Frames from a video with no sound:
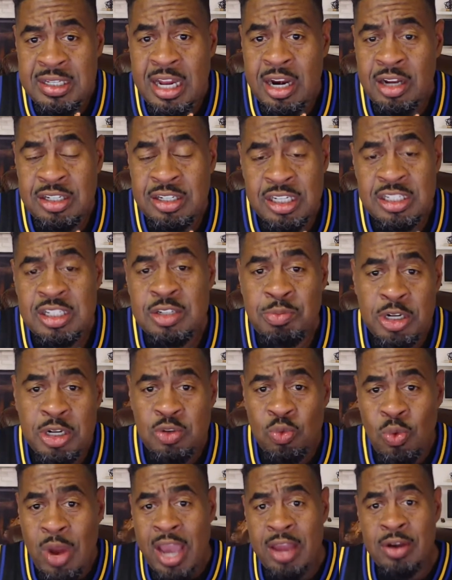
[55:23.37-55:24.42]
that are just as much
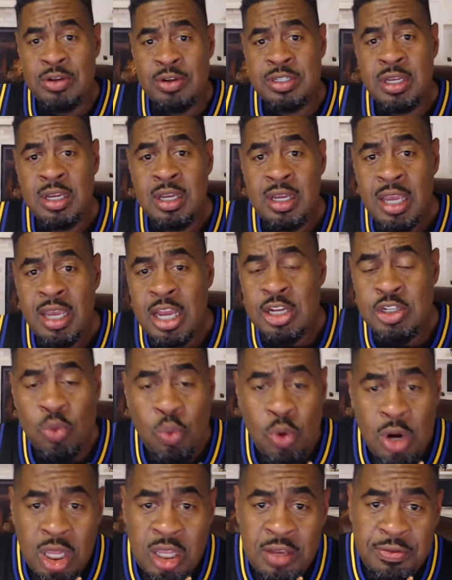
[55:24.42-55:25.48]
riders as your
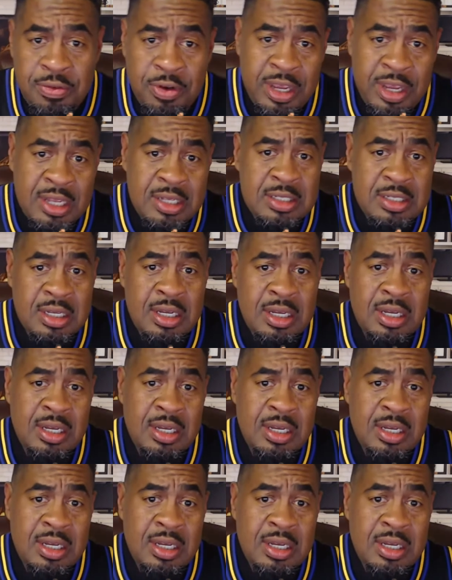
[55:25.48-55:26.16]
worldly friends,